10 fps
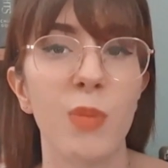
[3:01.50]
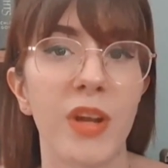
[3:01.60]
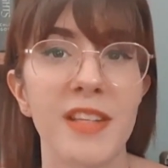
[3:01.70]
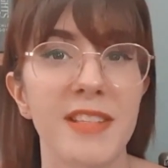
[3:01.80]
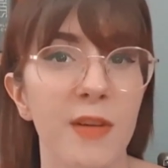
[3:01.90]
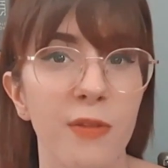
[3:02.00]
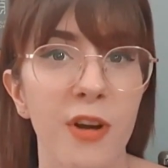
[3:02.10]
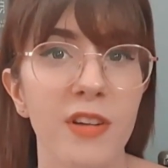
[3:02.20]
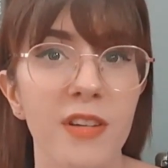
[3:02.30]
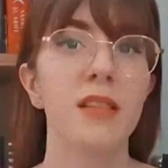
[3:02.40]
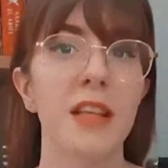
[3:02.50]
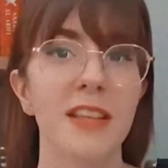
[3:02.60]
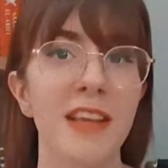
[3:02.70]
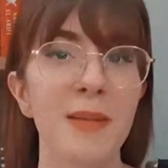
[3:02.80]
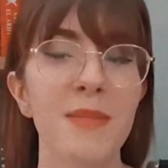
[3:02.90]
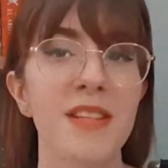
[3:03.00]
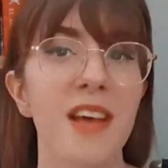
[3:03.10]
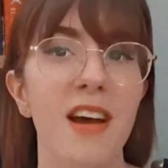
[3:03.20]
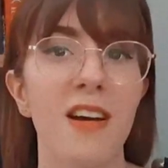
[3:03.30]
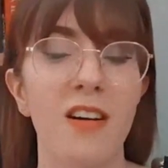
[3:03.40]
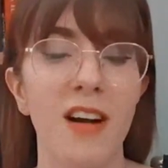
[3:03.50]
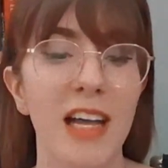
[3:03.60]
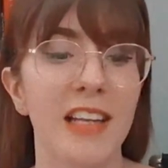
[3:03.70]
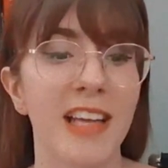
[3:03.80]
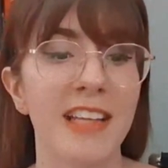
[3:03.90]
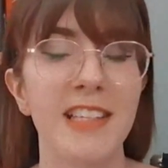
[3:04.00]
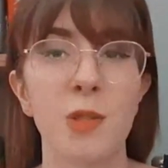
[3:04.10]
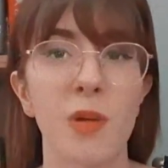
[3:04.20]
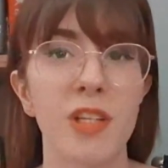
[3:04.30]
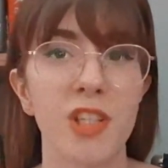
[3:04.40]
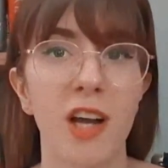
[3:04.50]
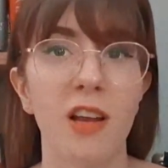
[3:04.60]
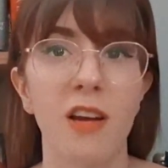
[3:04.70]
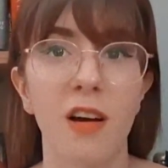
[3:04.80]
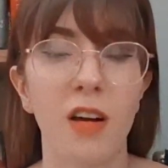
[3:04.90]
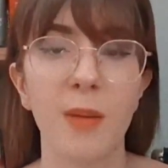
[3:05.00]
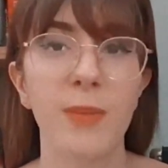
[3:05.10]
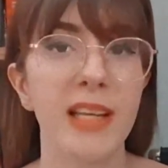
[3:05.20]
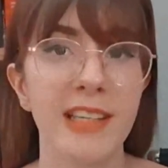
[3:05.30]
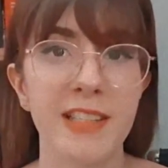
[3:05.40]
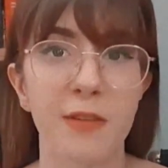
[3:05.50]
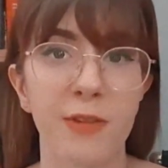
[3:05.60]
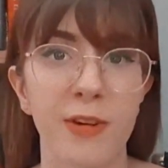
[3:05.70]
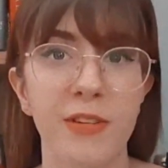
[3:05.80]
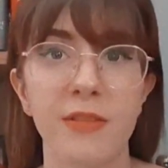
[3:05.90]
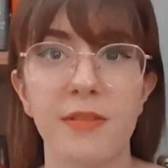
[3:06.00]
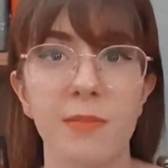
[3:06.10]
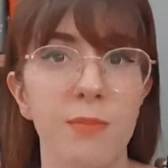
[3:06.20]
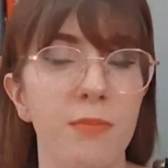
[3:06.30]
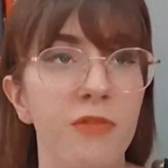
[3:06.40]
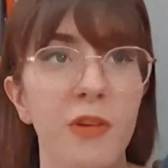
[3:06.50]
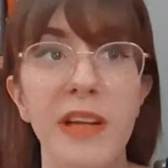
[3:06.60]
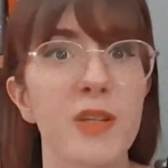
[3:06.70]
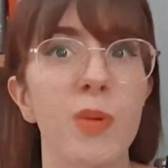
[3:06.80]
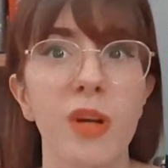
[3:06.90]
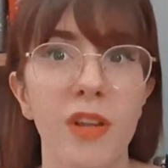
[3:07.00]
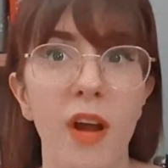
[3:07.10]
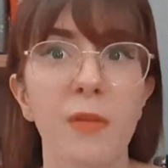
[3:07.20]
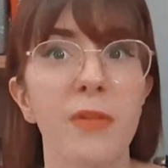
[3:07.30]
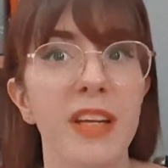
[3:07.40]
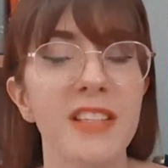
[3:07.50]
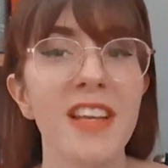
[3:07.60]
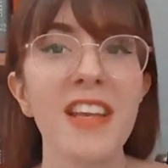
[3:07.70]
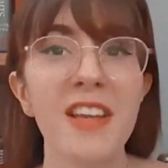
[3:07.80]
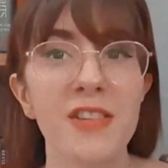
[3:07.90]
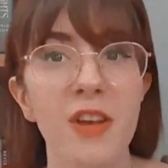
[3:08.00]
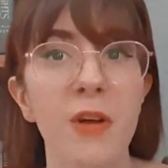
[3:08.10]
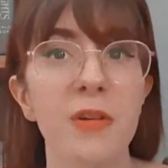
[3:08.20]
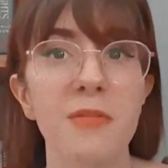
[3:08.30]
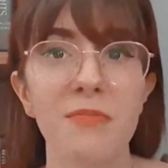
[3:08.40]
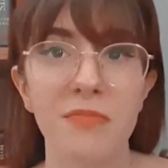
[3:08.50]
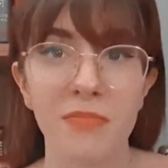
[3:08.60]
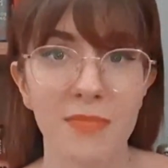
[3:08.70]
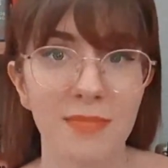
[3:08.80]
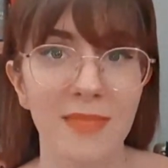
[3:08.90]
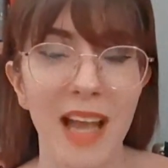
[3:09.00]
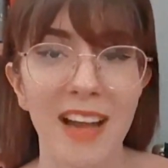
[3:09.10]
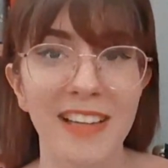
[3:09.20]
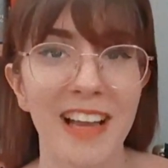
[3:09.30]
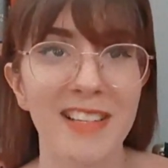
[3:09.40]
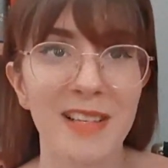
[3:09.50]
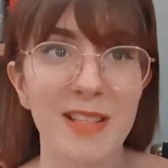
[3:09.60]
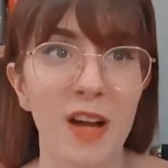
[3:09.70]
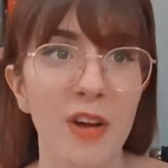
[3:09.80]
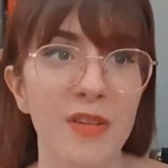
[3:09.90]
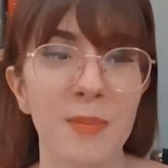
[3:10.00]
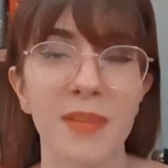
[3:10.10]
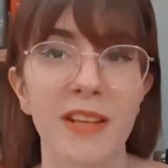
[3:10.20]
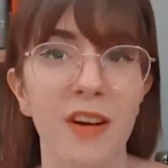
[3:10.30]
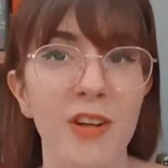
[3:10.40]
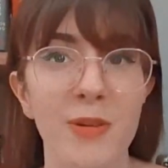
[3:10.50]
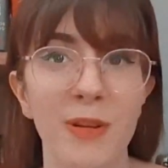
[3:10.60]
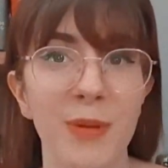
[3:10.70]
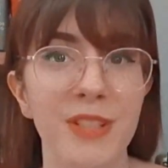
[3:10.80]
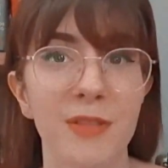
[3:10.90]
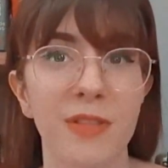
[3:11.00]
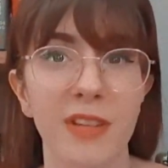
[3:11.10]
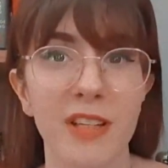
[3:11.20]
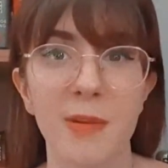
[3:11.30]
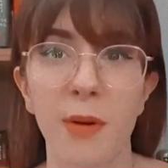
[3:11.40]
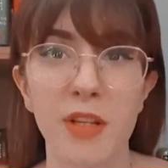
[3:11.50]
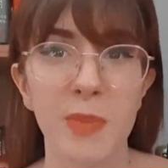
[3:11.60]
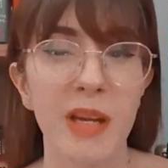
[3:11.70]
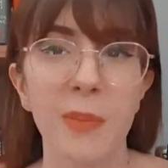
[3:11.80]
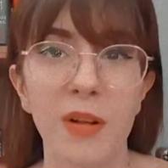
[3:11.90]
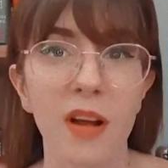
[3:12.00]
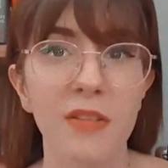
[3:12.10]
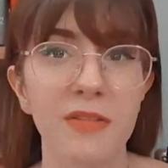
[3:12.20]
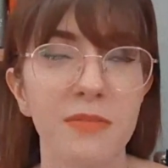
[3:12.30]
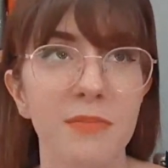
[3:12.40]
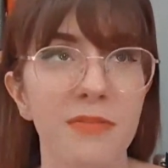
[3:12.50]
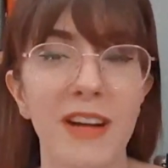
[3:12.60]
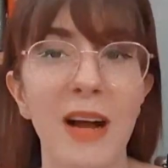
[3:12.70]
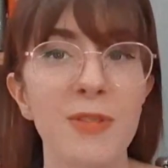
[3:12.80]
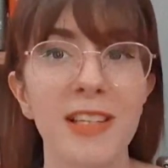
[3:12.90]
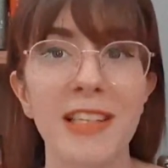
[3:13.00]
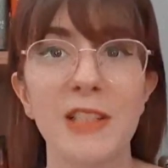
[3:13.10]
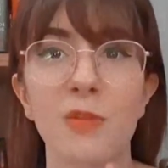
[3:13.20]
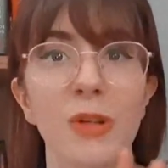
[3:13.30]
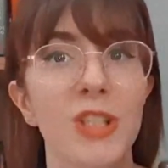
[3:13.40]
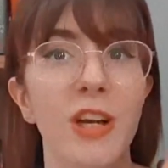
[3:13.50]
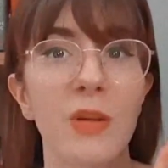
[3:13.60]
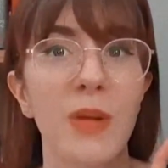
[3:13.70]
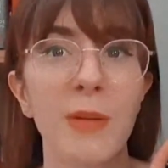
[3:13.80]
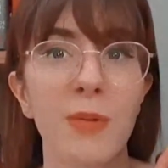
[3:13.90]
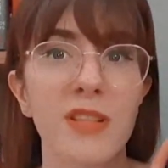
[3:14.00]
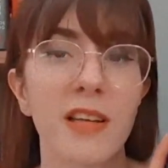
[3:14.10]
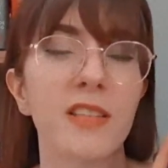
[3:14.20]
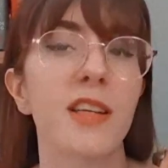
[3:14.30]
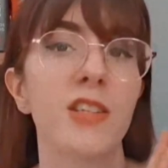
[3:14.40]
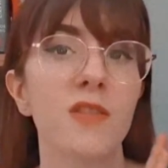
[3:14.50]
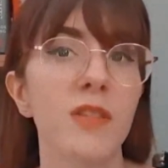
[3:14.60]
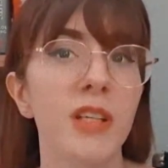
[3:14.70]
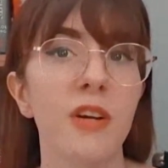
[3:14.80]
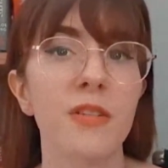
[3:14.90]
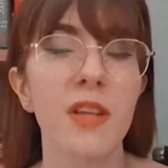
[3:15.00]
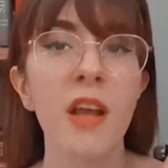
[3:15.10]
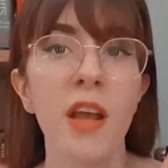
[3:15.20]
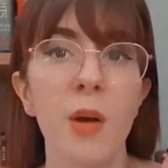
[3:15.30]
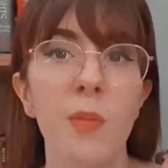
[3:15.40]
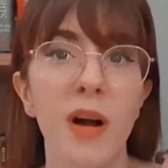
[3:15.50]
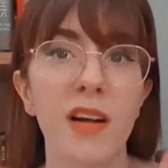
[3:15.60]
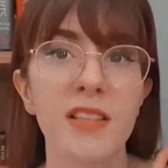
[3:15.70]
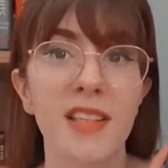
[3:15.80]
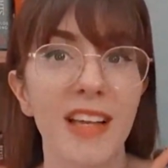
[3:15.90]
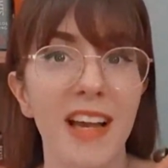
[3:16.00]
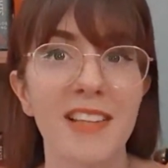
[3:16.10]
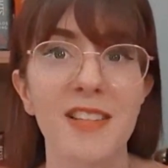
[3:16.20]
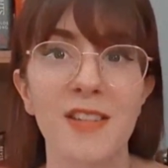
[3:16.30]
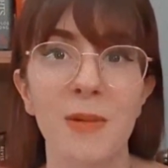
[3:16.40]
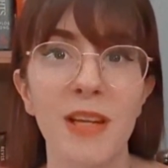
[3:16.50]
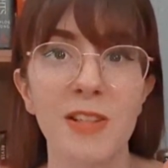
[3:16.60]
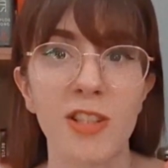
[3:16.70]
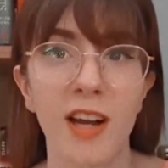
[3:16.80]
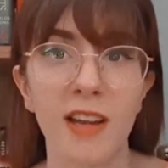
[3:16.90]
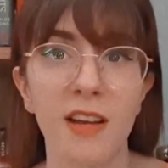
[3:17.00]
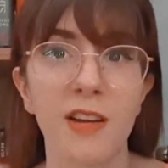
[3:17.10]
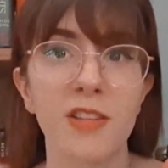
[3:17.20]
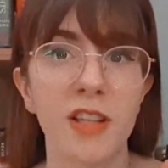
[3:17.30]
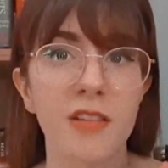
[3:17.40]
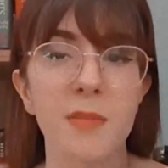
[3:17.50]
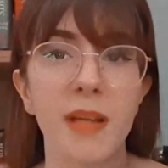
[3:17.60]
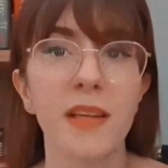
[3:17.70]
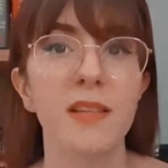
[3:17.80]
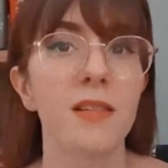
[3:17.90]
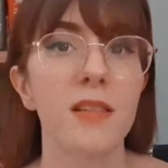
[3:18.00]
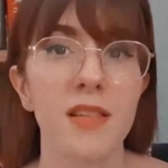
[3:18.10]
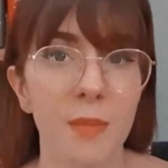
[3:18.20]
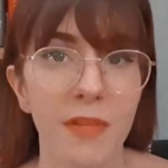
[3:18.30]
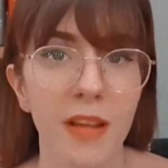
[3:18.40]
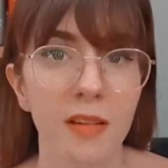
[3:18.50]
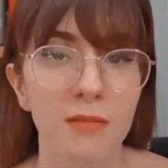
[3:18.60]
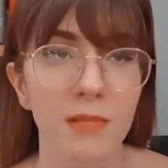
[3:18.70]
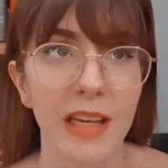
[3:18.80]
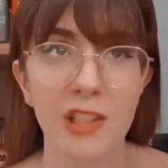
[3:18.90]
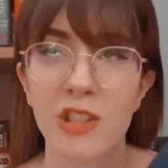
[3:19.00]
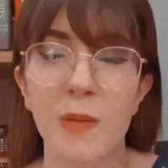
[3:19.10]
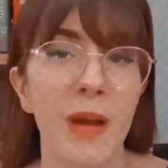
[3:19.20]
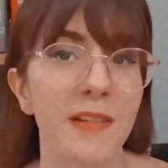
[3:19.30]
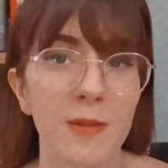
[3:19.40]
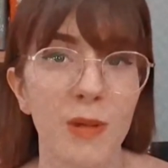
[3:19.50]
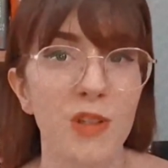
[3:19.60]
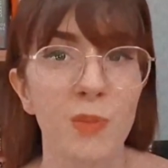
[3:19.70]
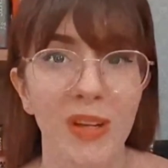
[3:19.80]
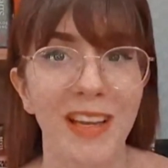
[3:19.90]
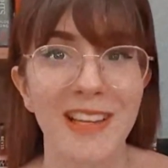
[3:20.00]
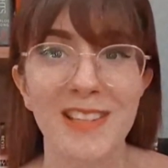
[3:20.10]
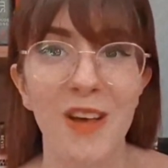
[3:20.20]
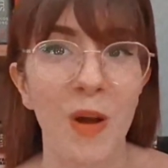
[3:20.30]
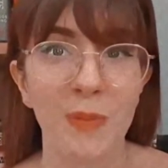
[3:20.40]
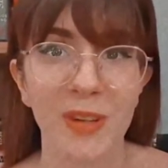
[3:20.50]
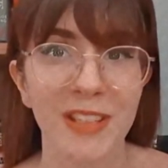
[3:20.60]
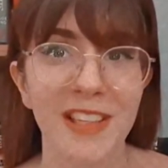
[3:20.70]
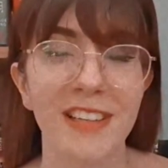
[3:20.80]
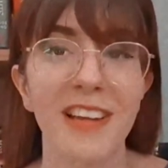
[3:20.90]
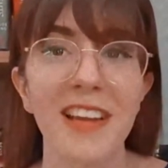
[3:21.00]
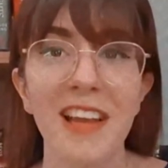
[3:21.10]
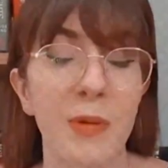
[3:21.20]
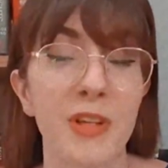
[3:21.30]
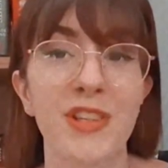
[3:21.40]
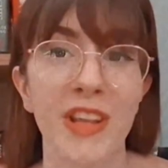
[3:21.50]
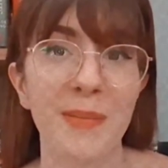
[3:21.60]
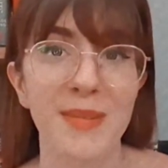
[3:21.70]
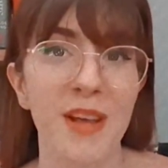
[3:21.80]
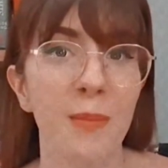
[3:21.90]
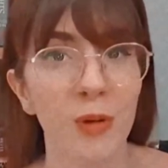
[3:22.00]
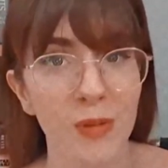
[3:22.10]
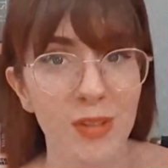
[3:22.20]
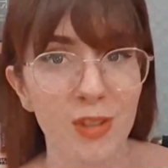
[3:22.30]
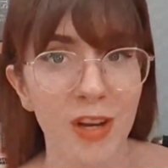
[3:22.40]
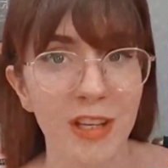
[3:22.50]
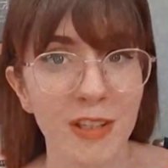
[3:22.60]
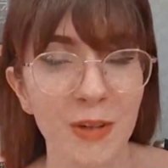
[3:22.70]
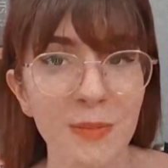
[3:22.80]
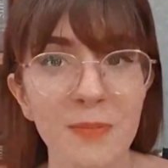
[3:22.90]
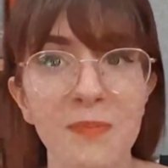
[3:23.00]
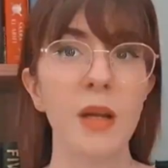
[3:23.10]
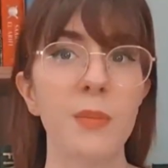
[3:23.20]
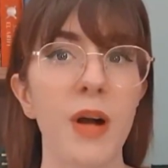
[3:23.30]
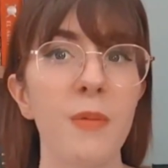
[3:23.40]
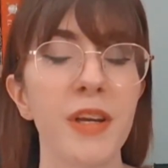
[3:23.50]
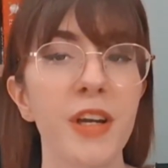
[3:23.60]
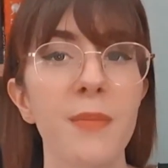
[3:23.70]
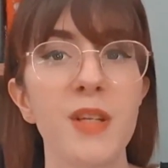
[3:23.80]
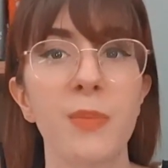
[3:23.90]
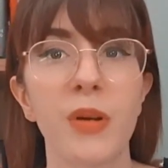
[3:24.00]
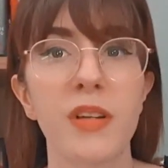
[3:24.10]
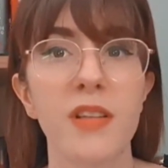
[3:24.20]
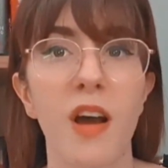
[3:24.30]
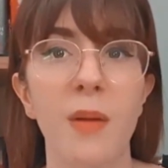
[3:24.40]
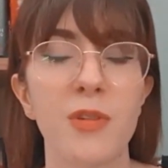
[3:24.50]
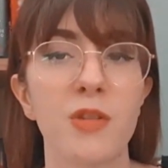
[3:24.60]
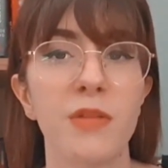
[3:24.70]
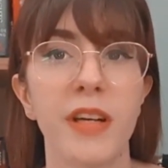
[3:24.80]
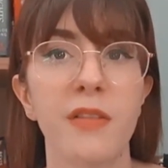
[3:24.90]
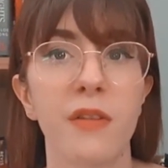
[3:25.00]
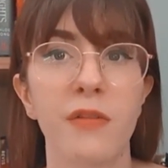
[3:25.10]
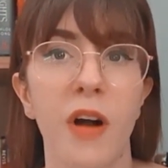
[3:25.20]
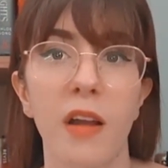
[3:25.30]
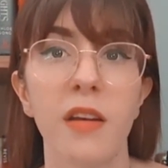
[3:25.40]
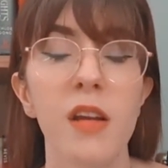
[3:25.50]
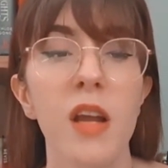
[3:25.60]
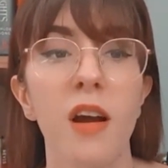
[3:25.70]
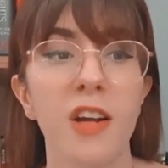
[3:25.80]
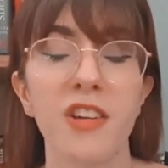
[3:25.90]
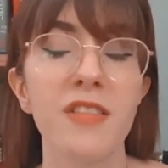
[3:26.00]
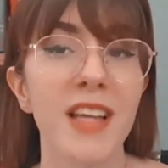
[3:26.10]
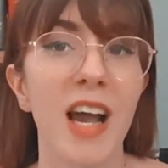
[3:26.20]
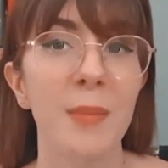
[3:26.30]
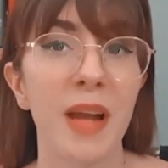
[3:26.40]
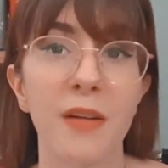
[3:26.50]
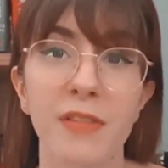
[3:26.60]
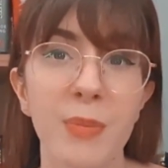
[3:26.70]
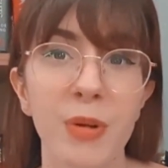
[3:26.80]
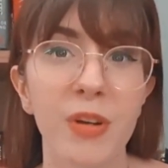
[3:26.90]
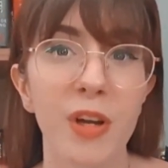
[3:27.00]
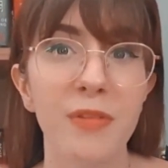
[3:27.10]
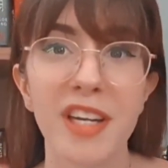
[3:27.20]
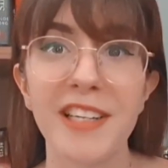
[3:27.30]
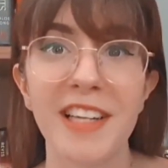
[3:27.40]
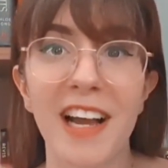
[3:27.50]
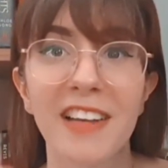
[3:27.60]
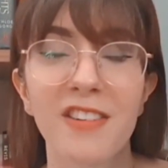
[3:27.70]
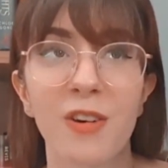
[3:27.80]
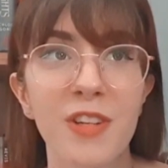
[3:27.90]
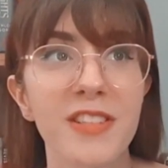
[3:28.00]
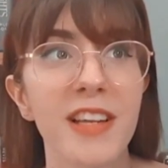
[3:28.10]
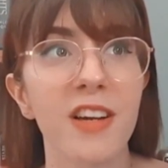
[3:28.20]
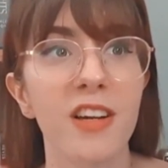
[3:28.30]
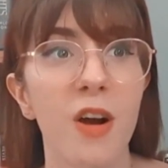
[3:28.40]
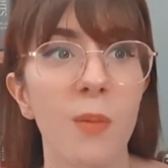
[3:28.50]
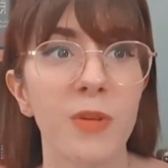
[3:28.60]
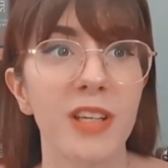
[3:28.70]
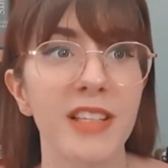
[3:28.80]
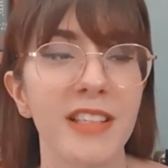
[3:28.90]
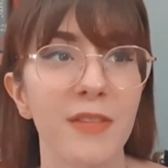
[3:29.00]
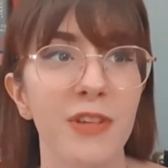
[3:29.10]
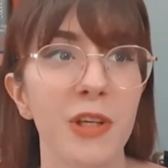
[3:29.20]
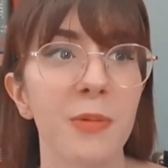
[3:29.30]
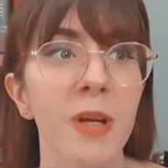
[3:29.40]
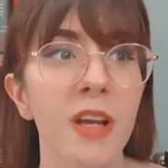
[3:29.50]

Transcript: book is different. The themes that are allocated to each colour are completely different for each book that I read. So that, I guess, is kind of something that I do a little bit differently to most people, I've found, at least from watching other people's annotation videos. But yes, so each colour does mean something. It just depends which book it is that I'm reading and which themes that I'm concentrating on. But when it comes to books that I'm just reading for fun, I don't tab every book I read, and honestly I can't really give you